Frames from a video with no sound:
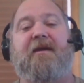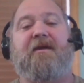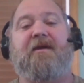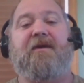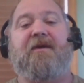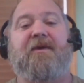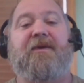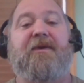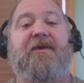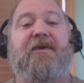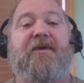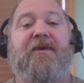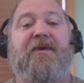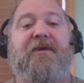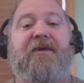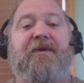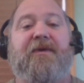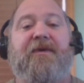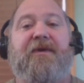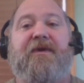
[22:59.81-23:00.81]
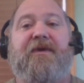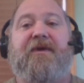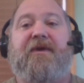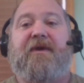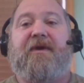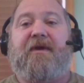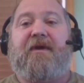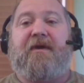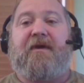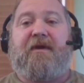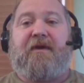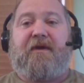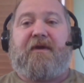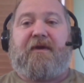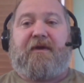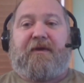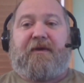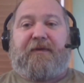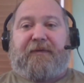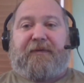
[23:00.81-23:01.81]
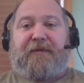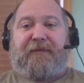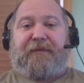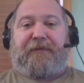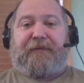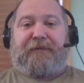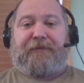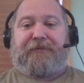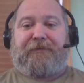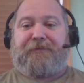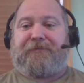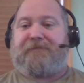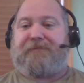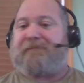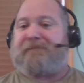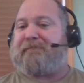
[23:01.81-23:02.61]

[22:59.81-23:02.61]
This person isn't speaking.